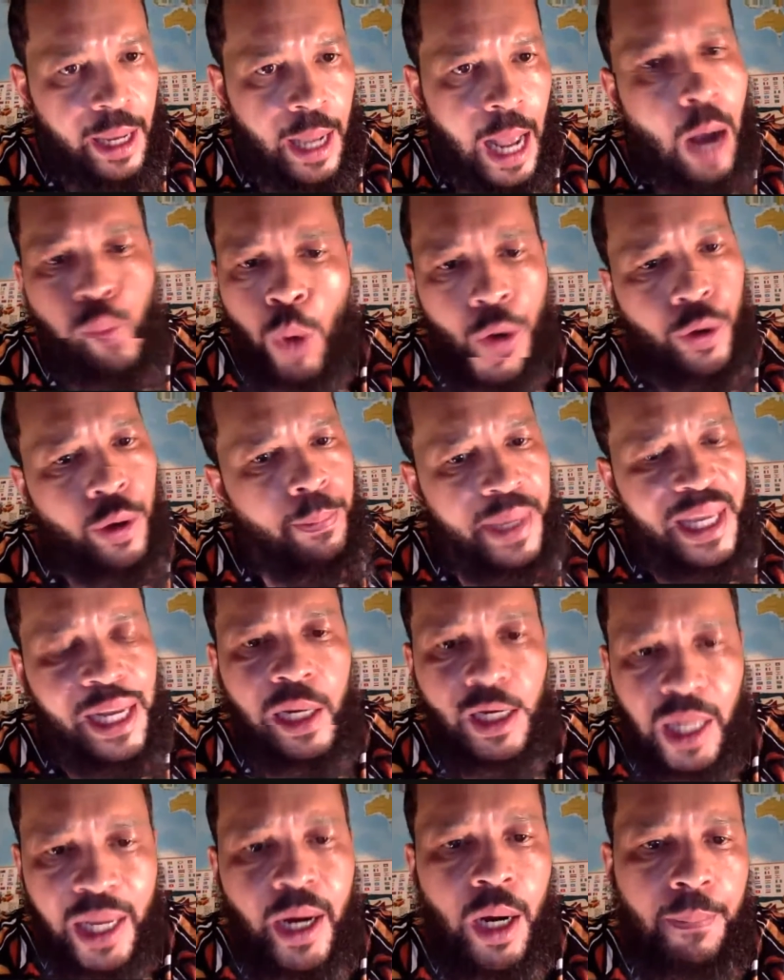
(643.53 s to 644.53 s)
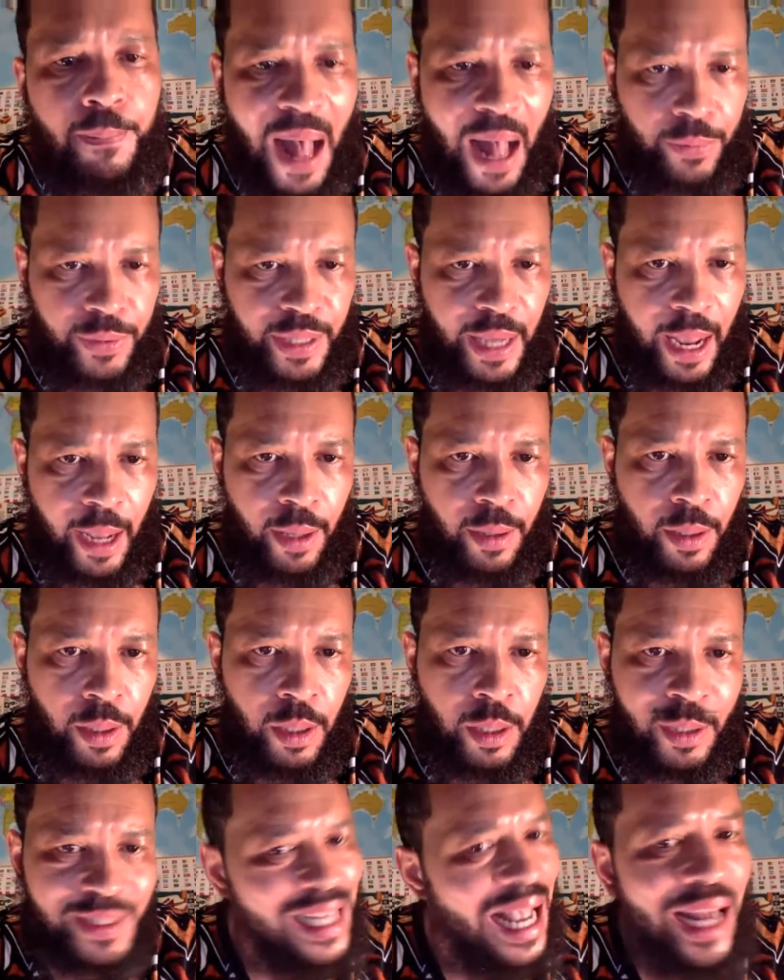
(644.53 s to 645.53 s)
I want to be clear about that.
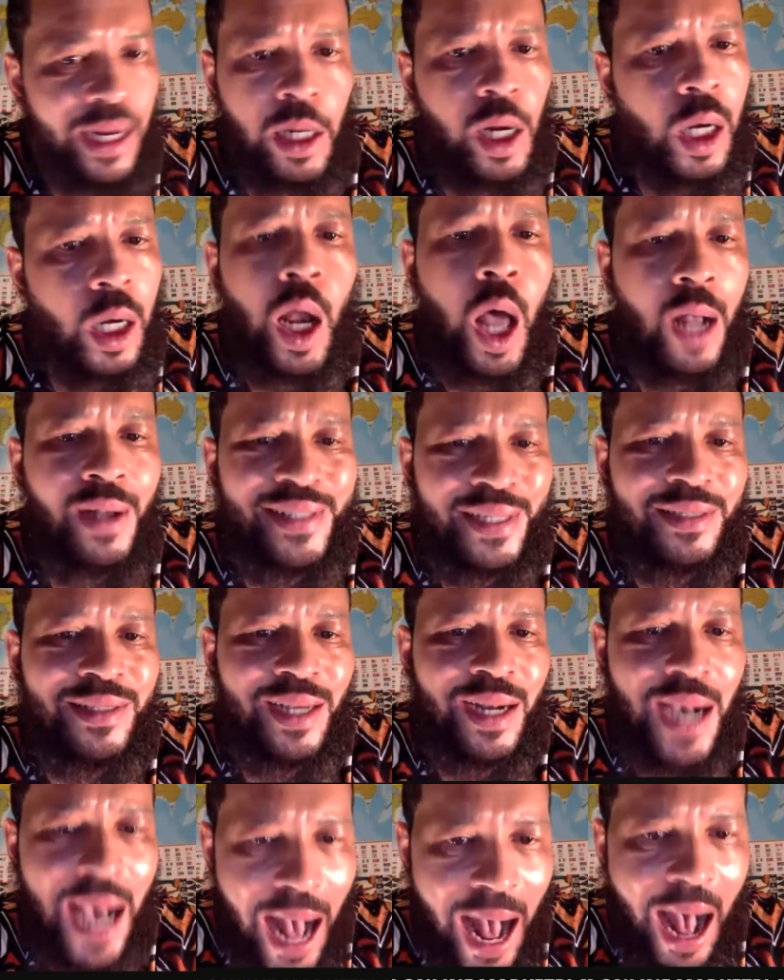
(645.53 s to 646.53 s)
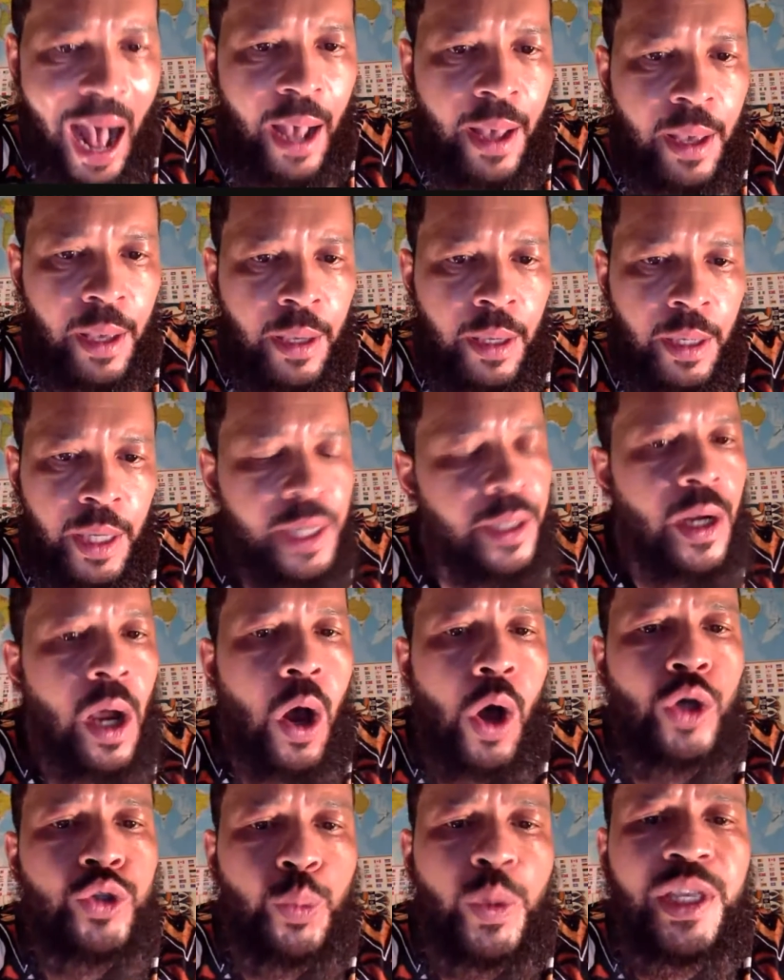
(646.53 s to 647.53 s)
Santa Claus is a god. He
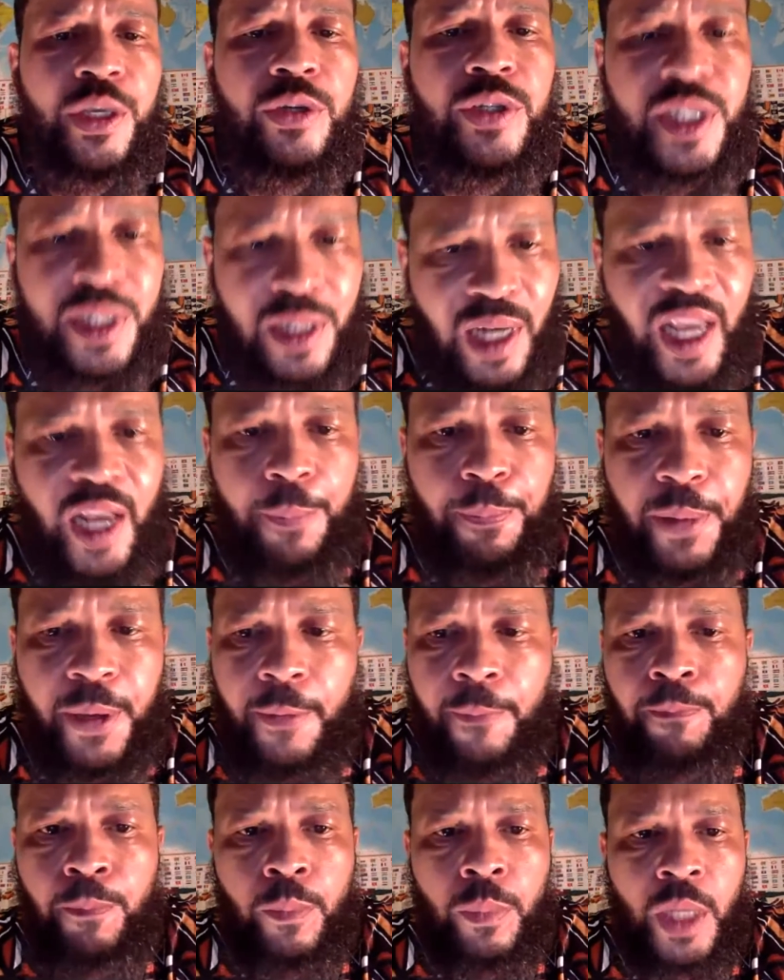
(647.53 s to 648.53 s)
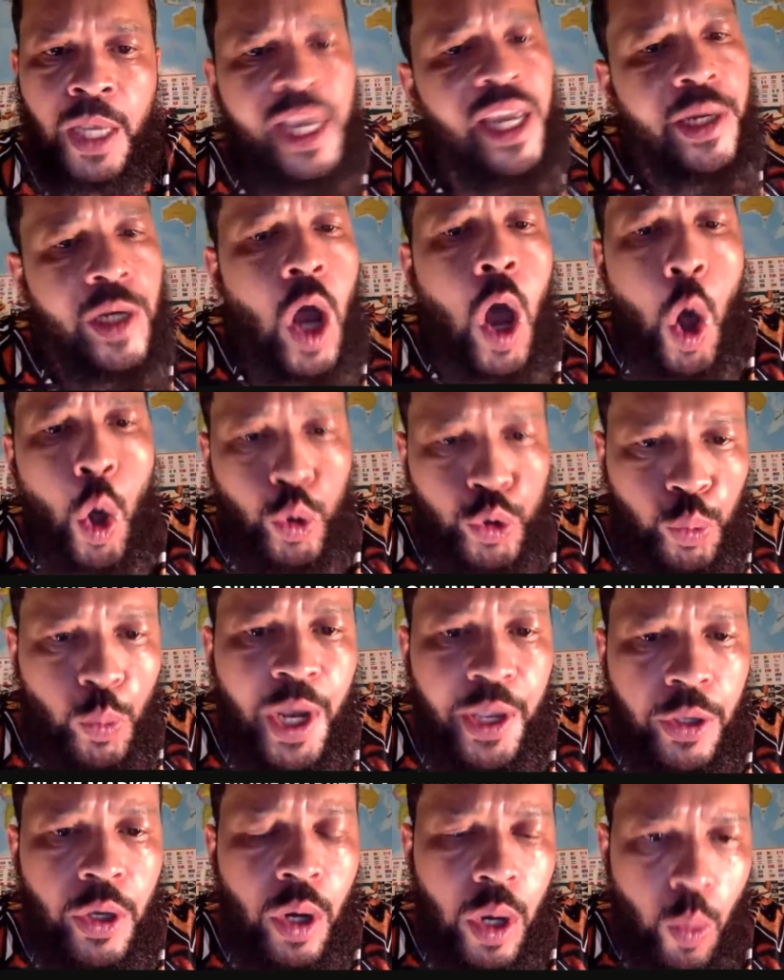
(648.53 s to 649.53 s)
knows when you're sleeping. He knows
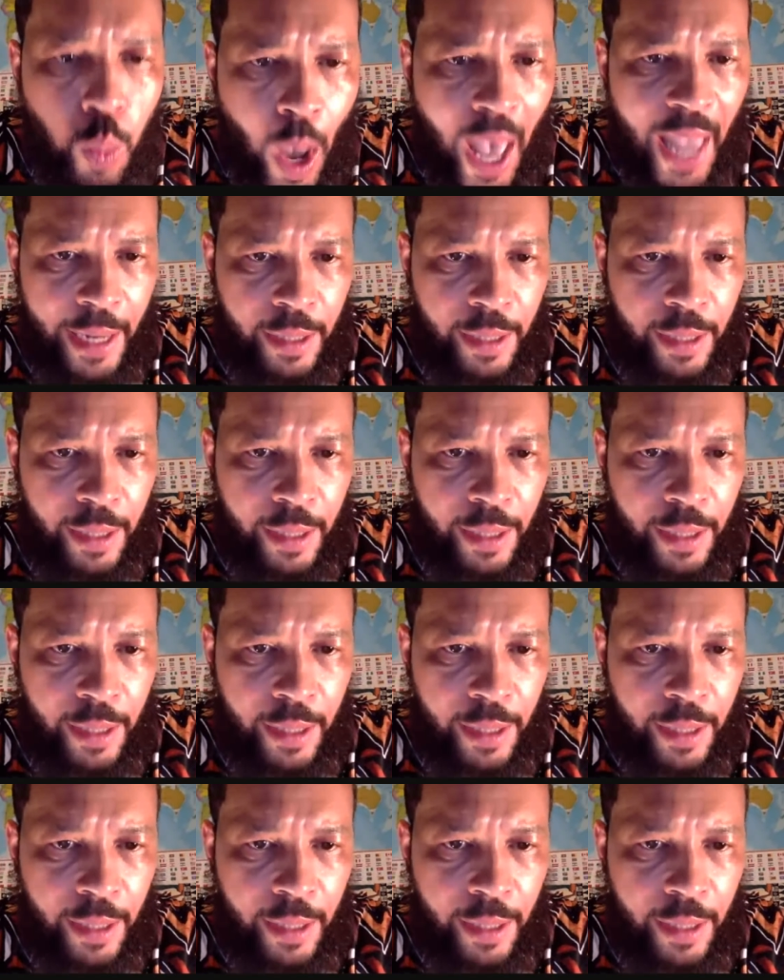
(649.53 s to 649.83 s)
when you're awake.